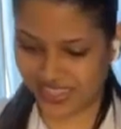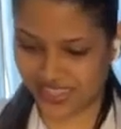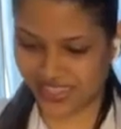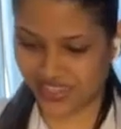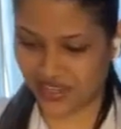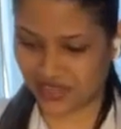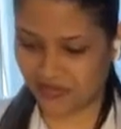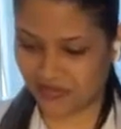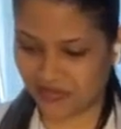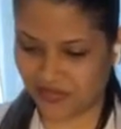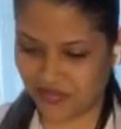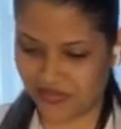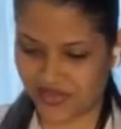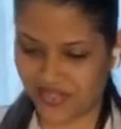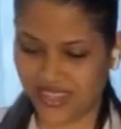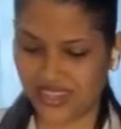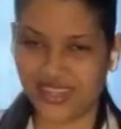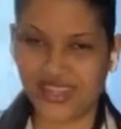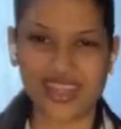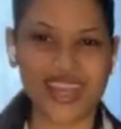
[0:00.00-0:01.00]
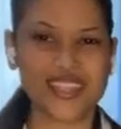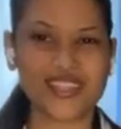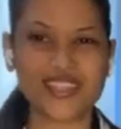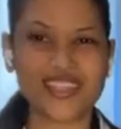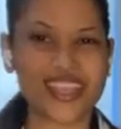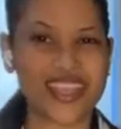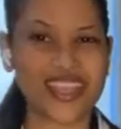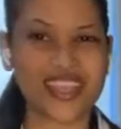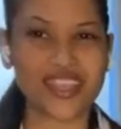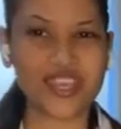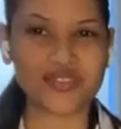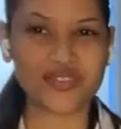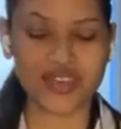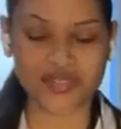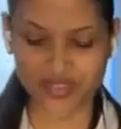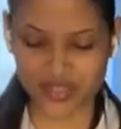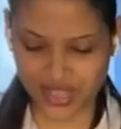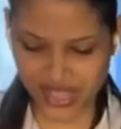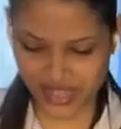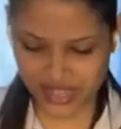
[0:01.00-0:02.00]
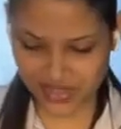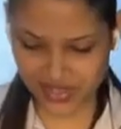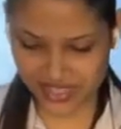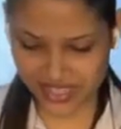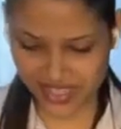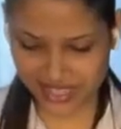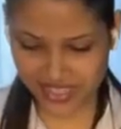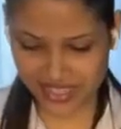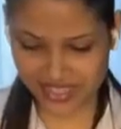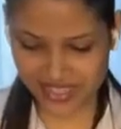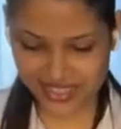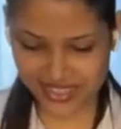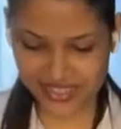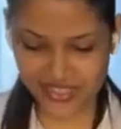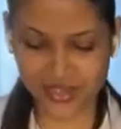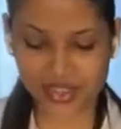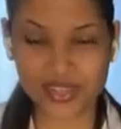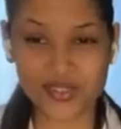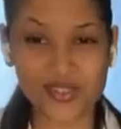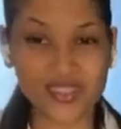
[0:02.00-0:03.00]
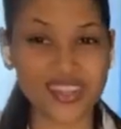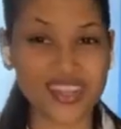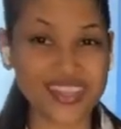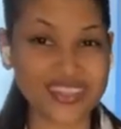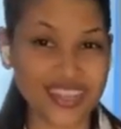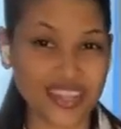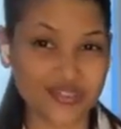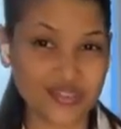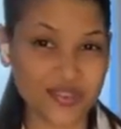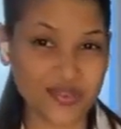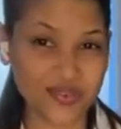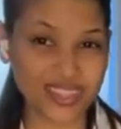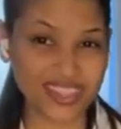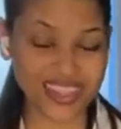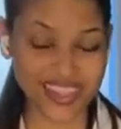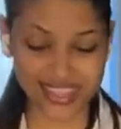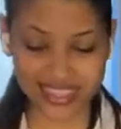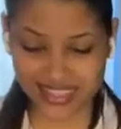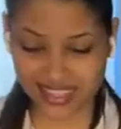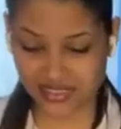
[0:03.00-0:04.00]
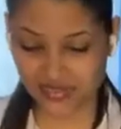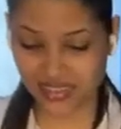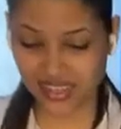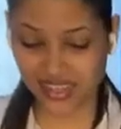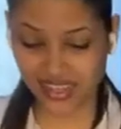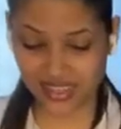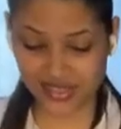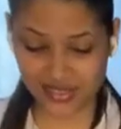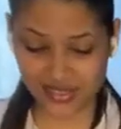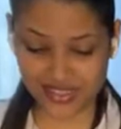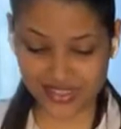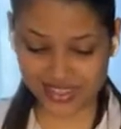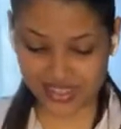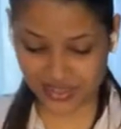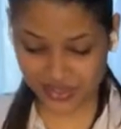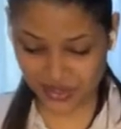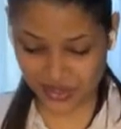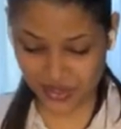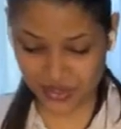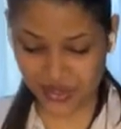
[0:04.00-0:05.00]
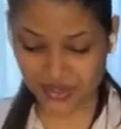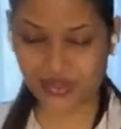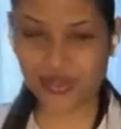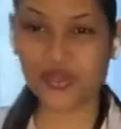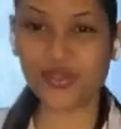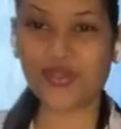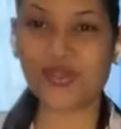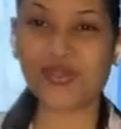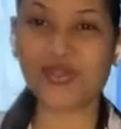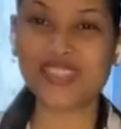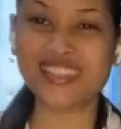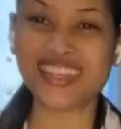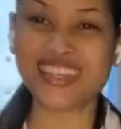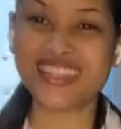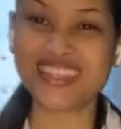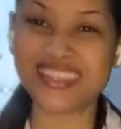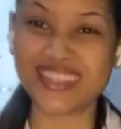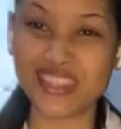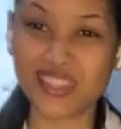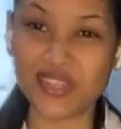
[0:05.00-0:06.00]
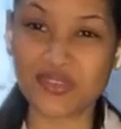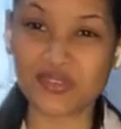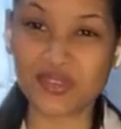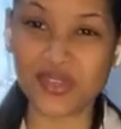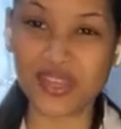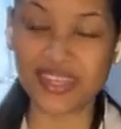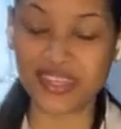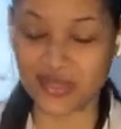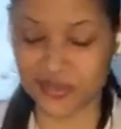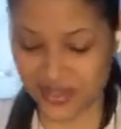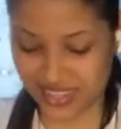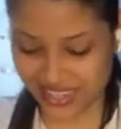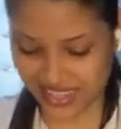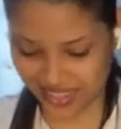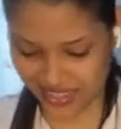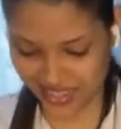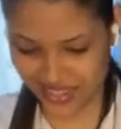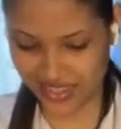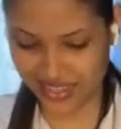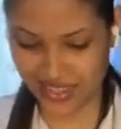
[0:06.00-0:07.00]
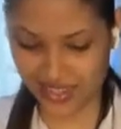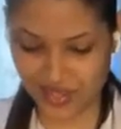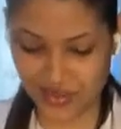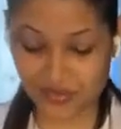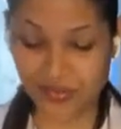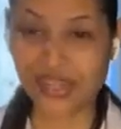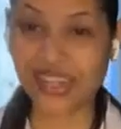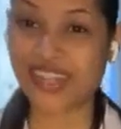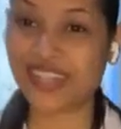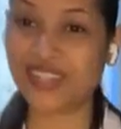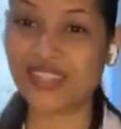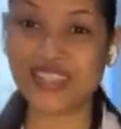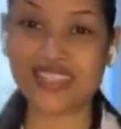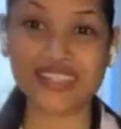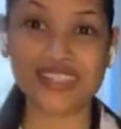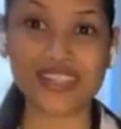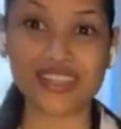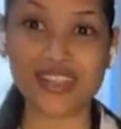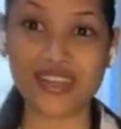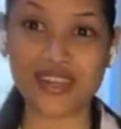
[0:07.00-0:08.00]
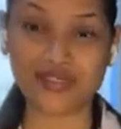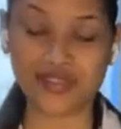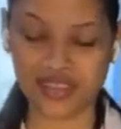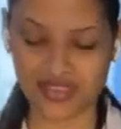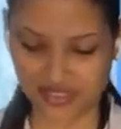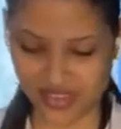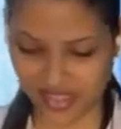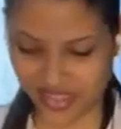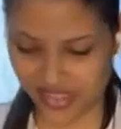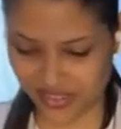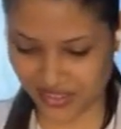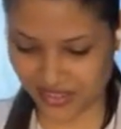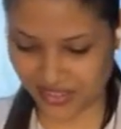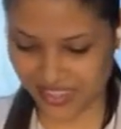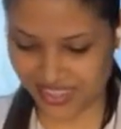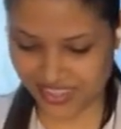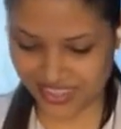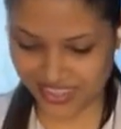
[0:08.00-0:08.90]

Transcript: I love avocados, guys. So I know not everyone likes avocados, and to those of you who don't, I still love you anyway, but I just love avocados.